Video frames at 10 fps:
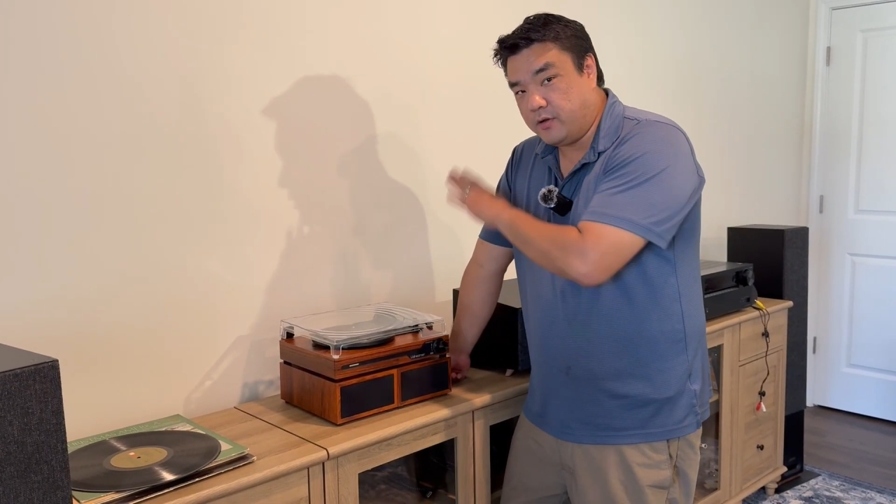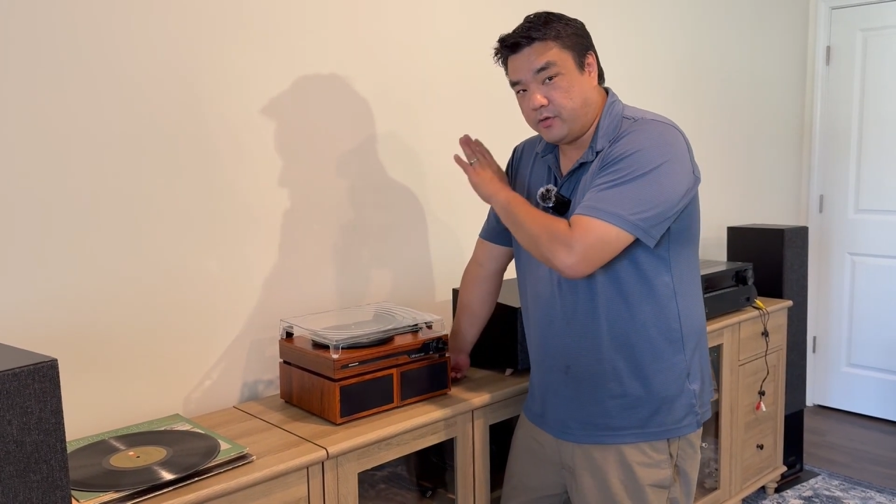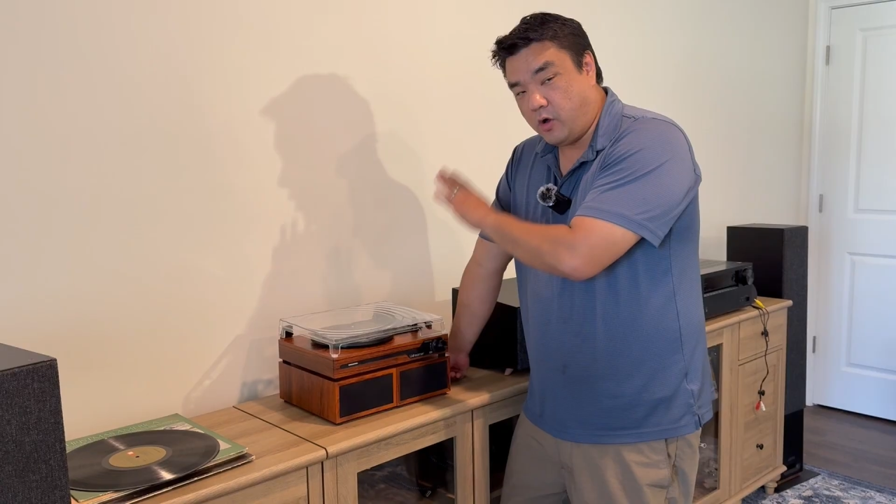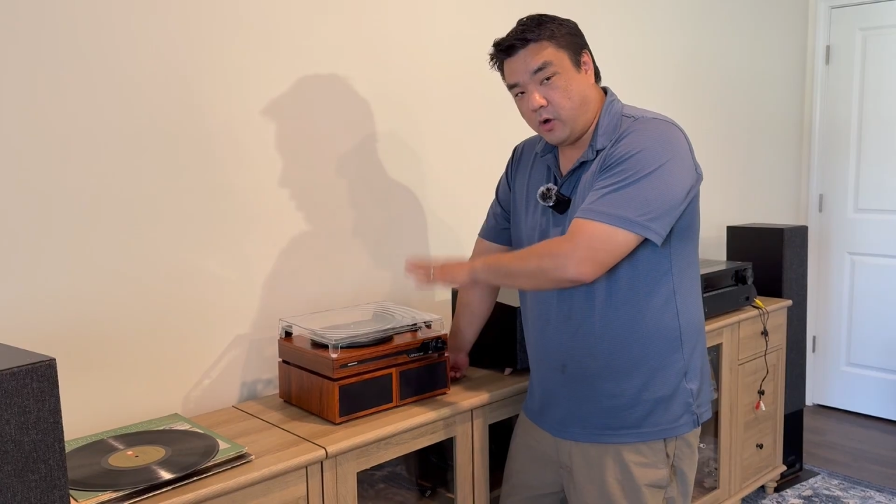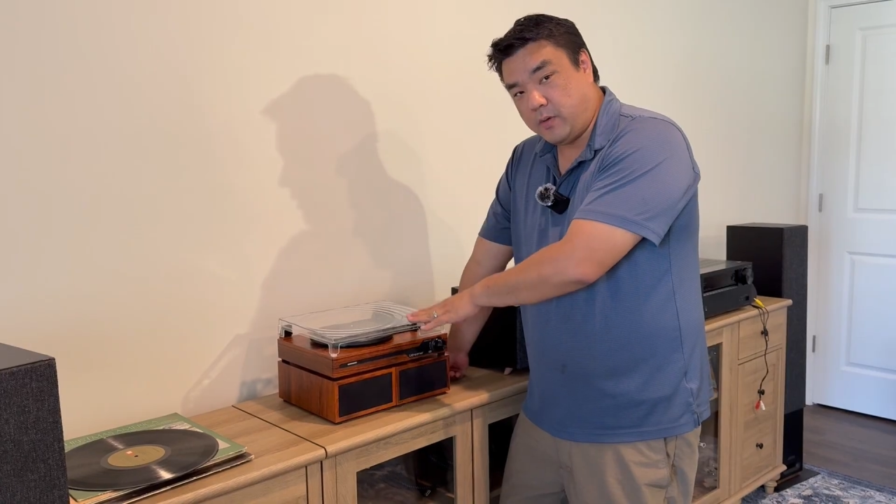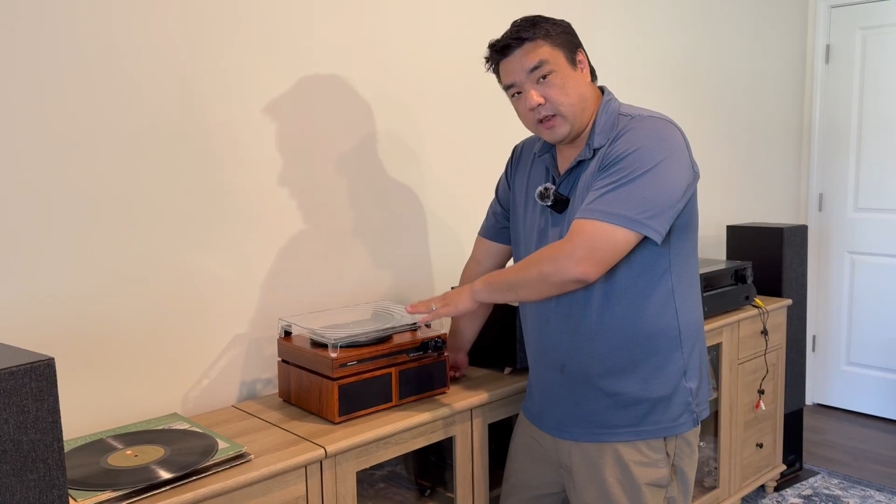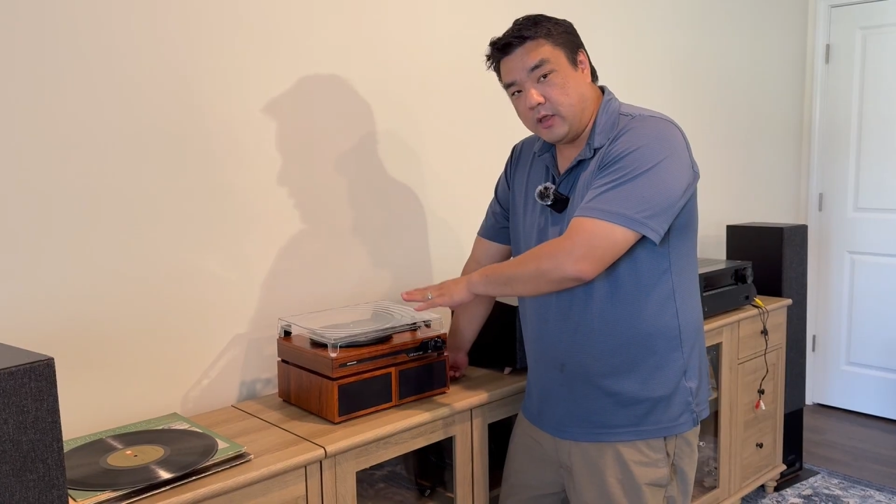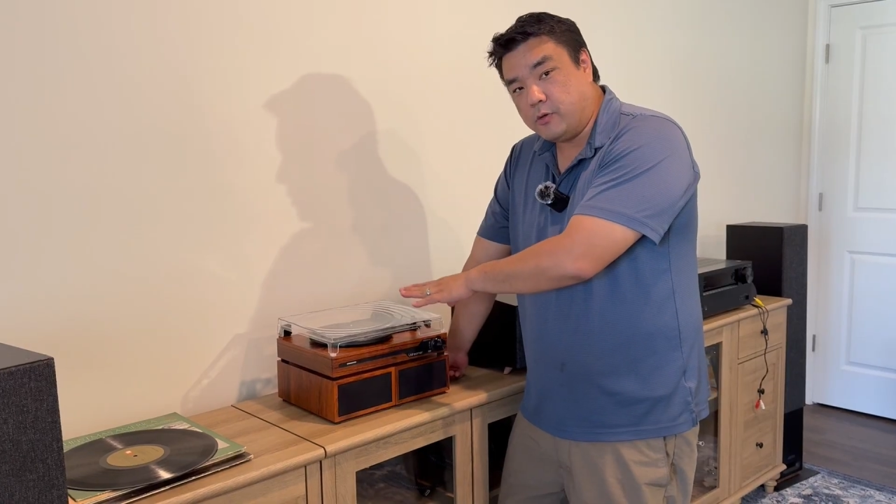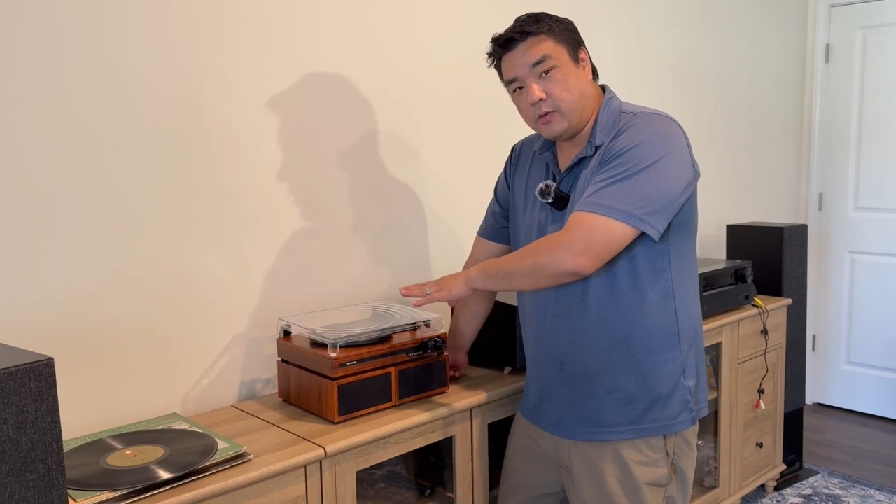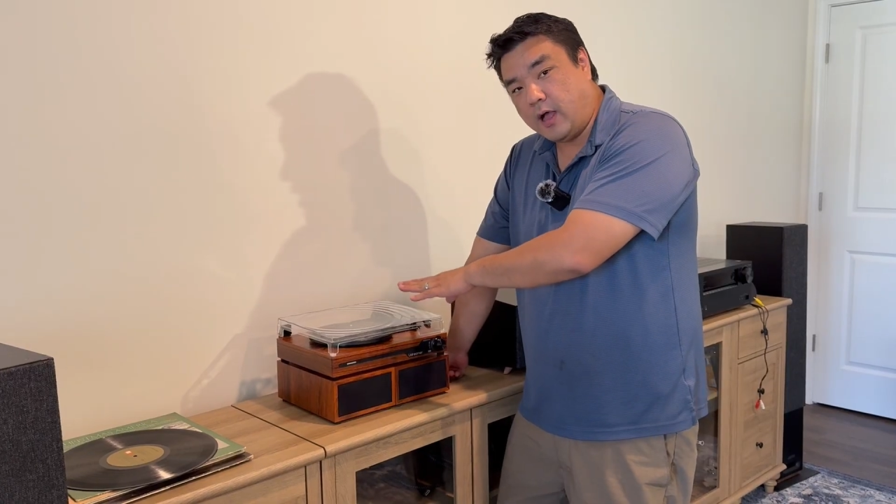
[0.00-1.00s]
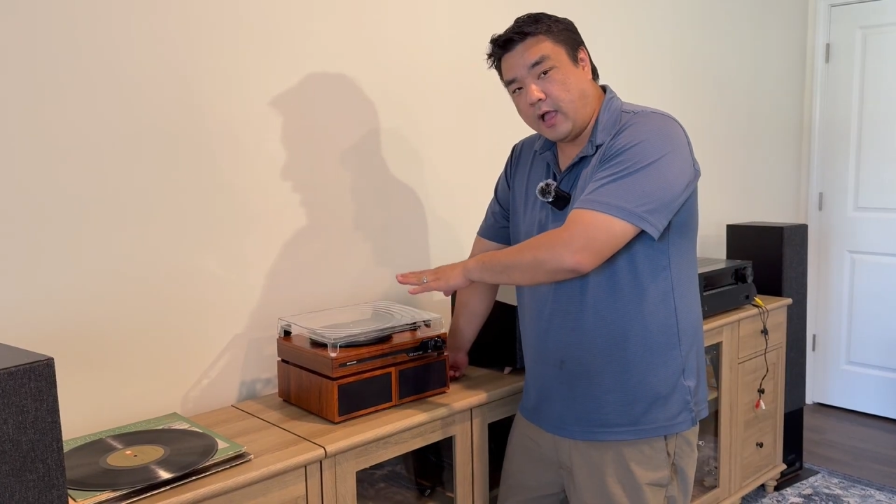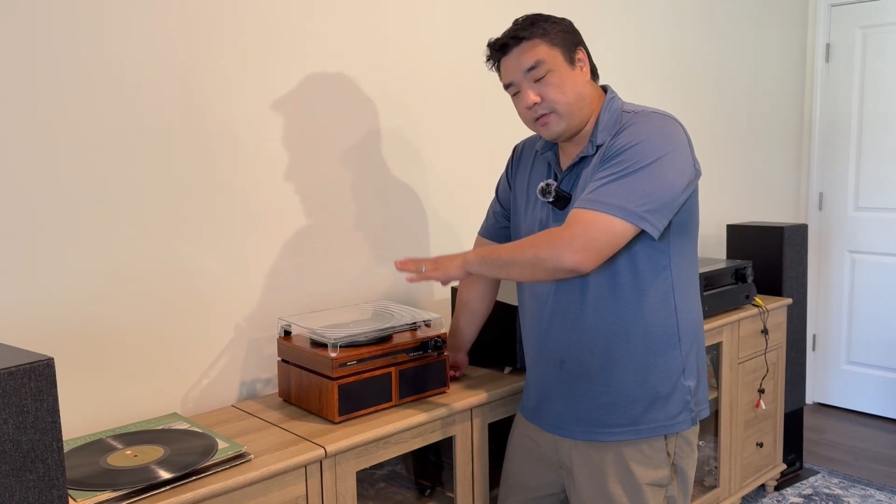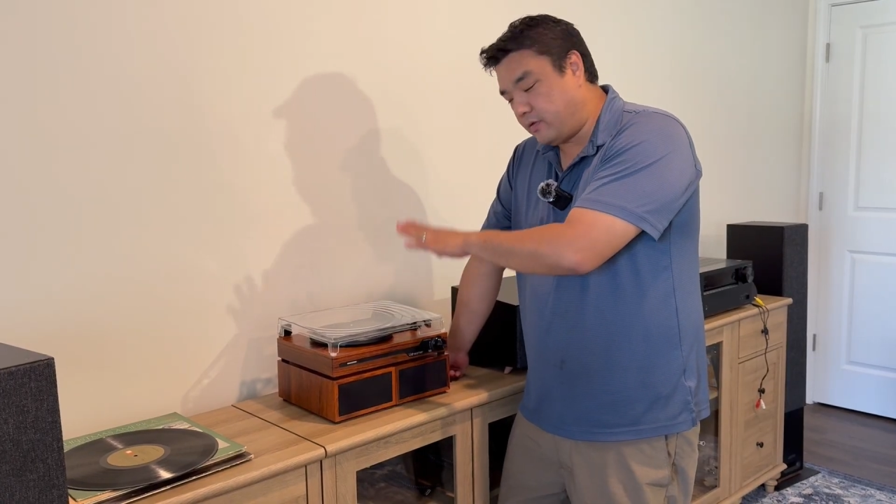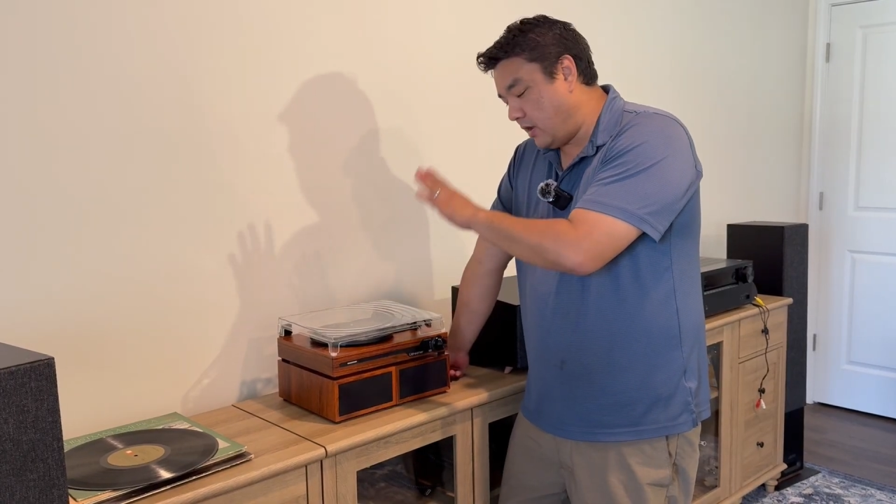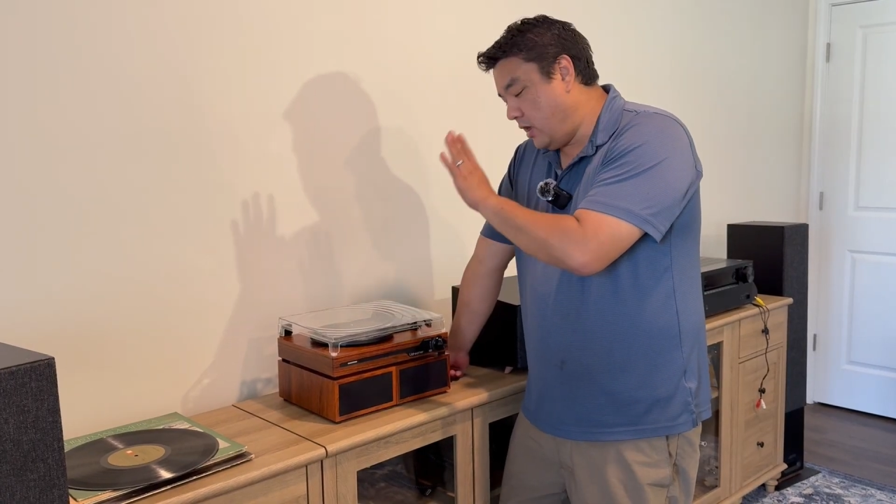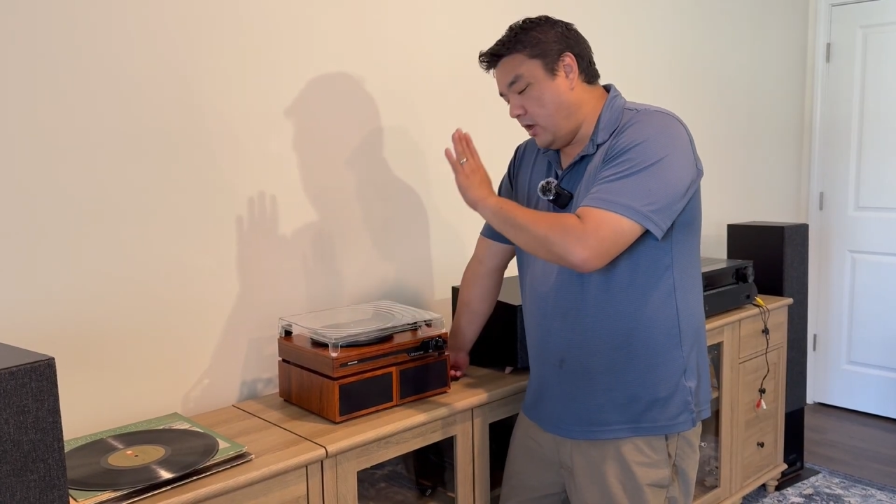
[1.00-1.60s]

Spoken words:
It is already equalized.